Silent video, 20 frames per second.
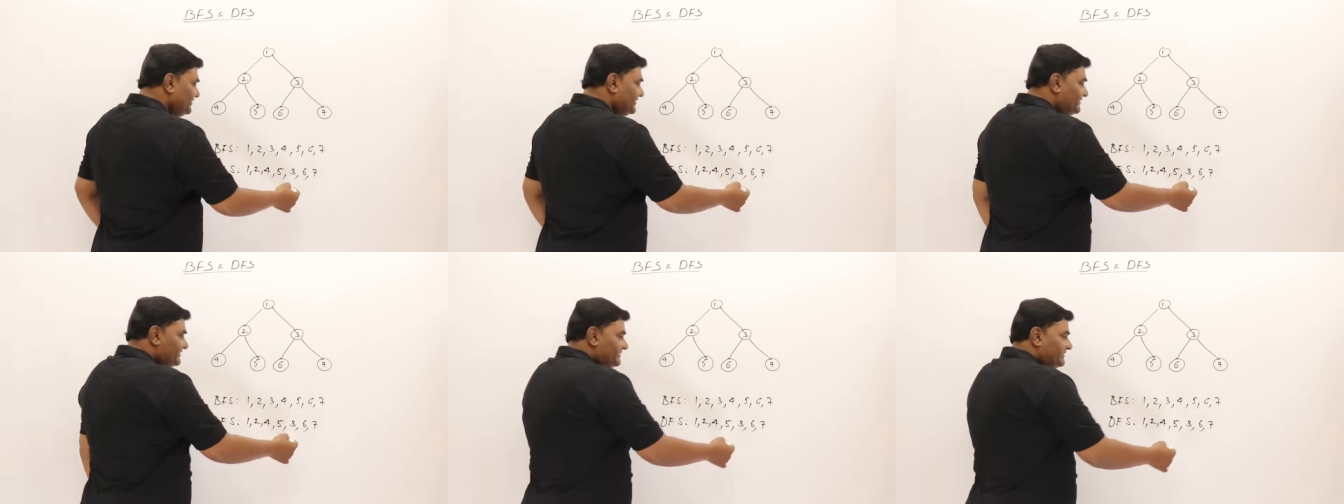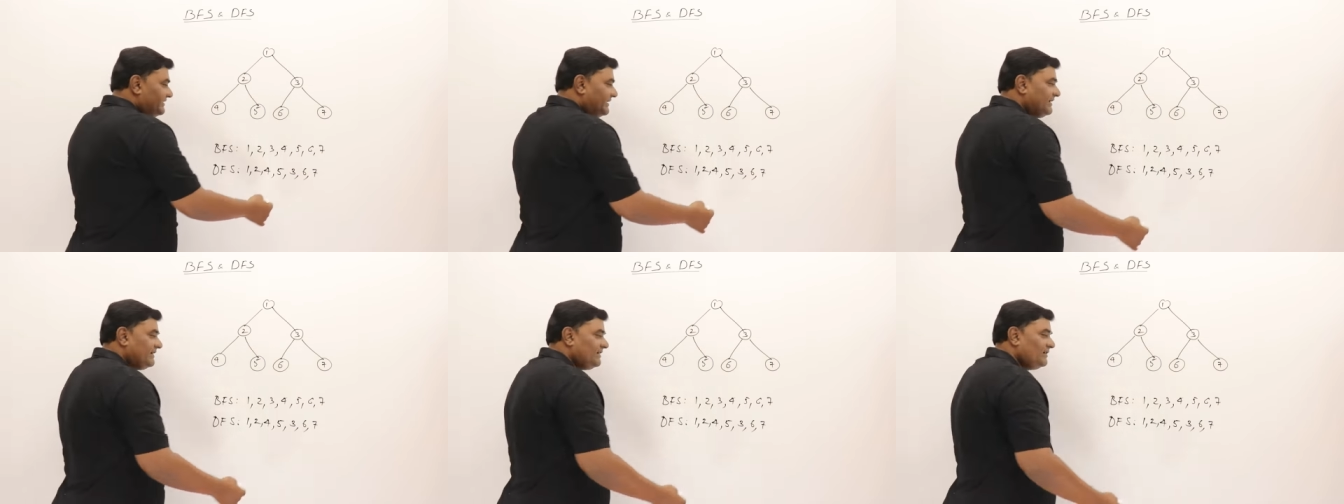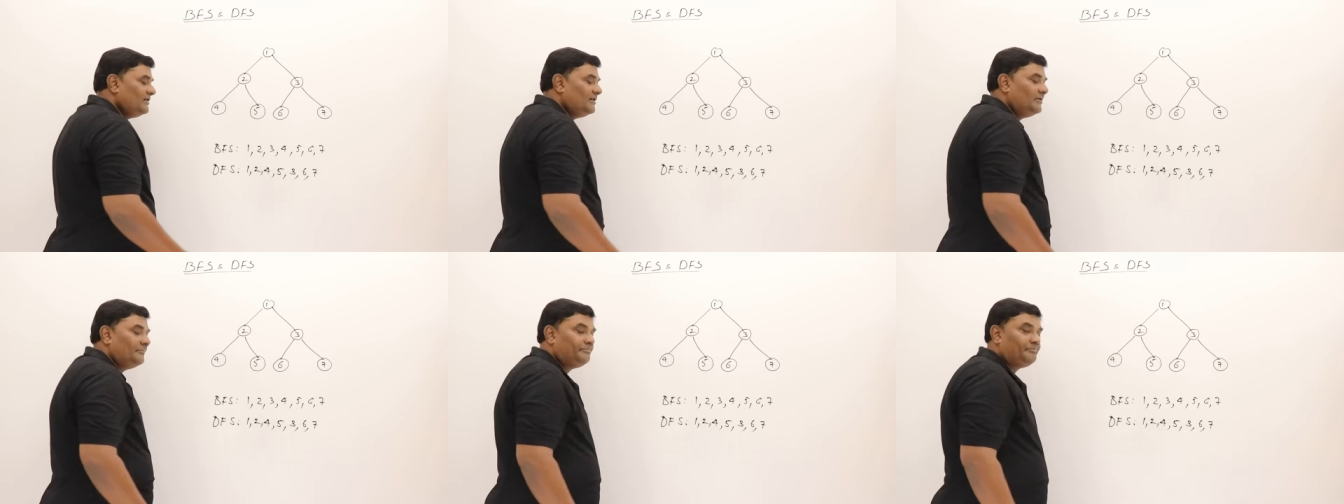this is
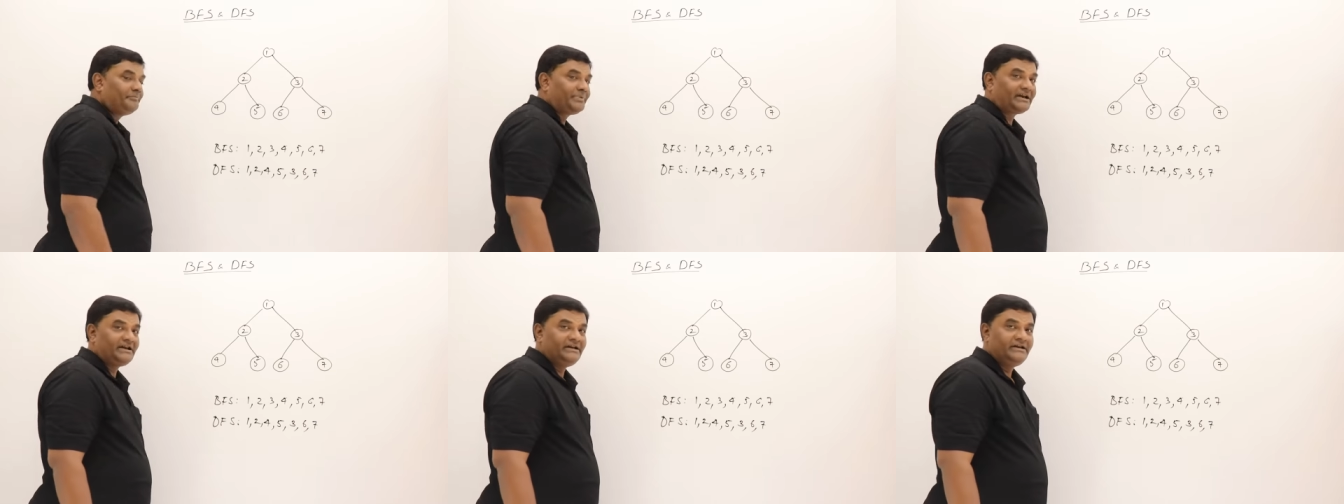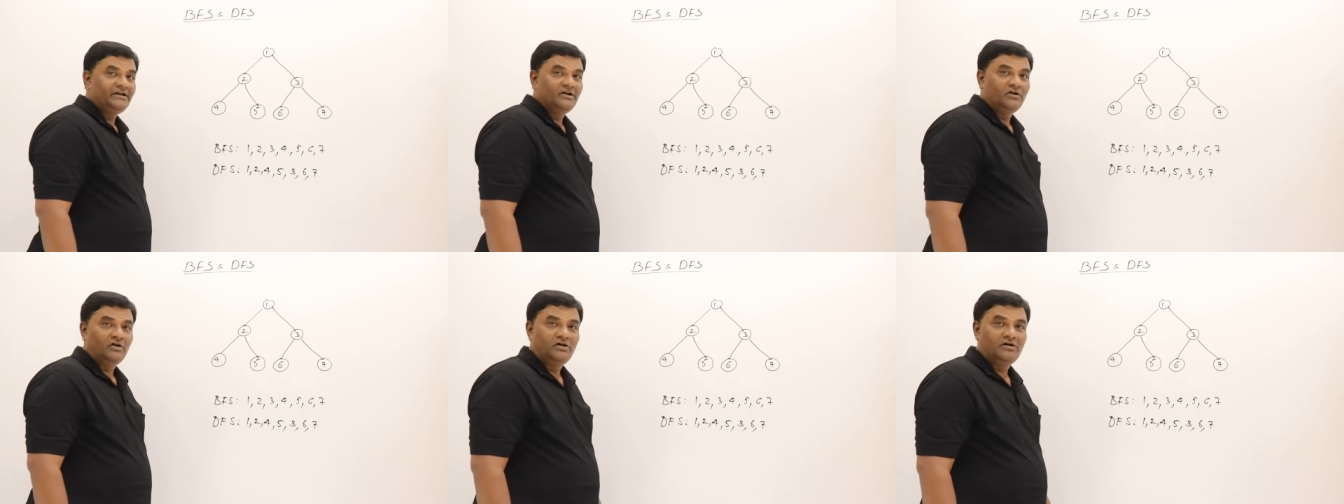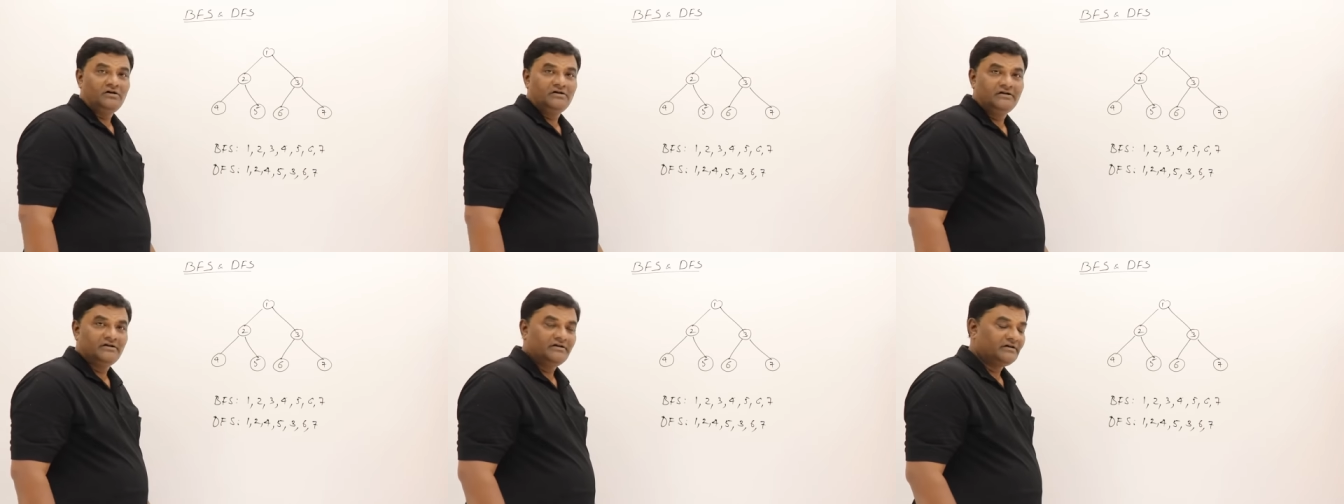like
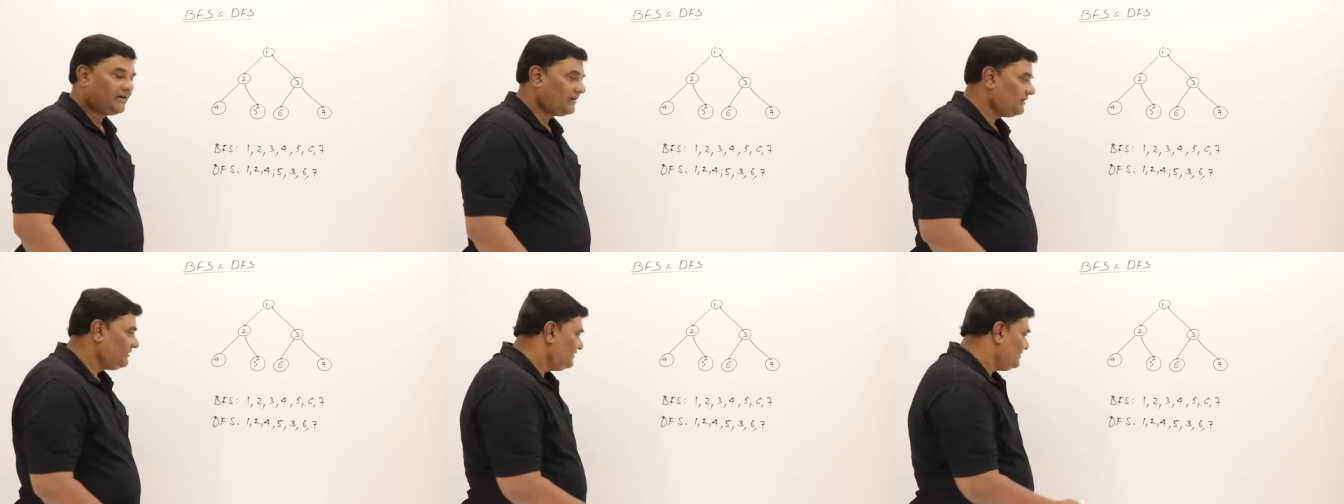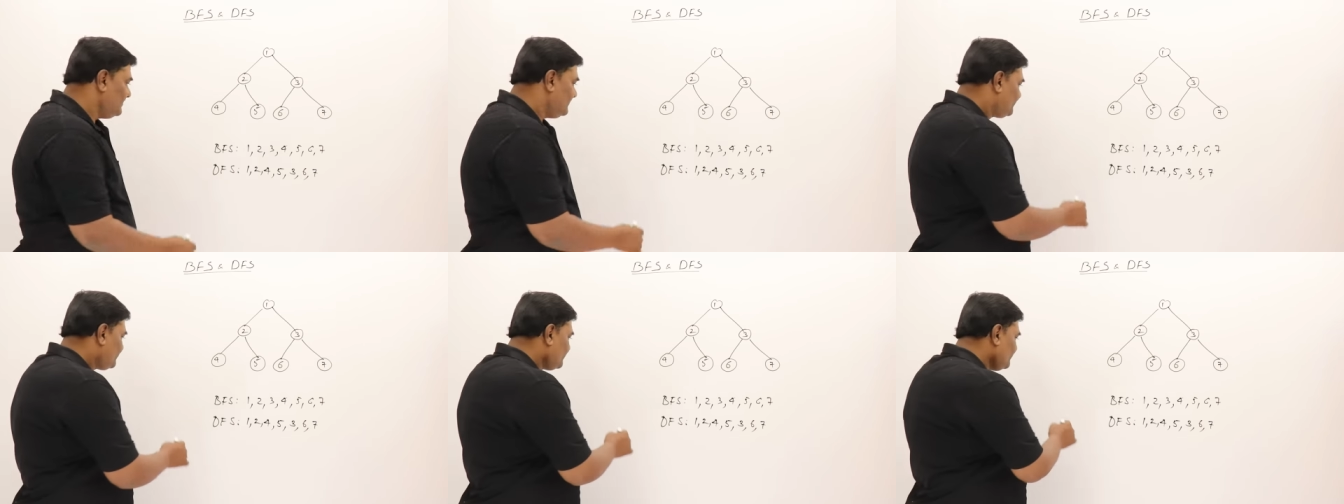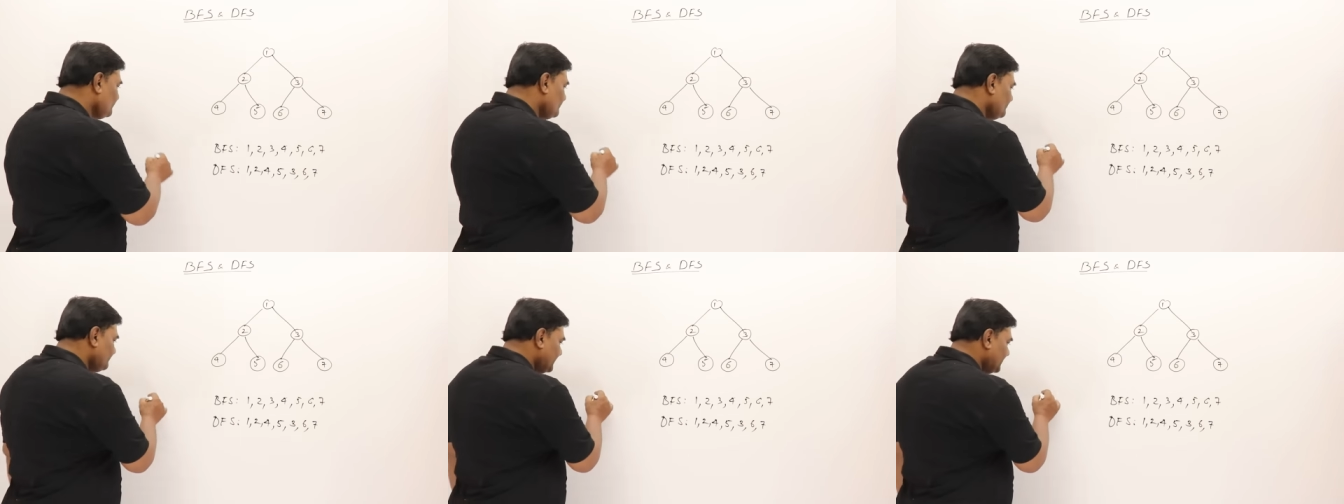pre-order.
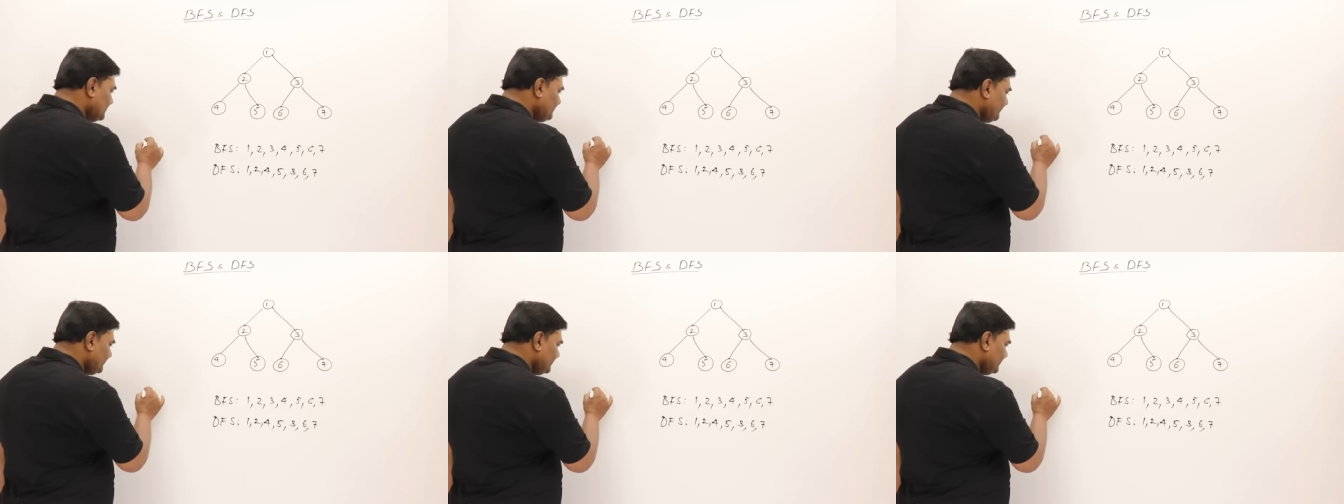So breadth